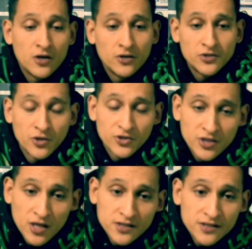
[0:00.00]
So there's a
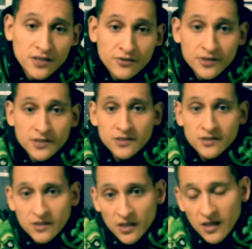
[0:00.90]
lot of secrets,
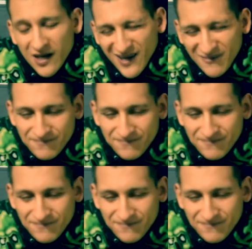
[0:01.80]
um,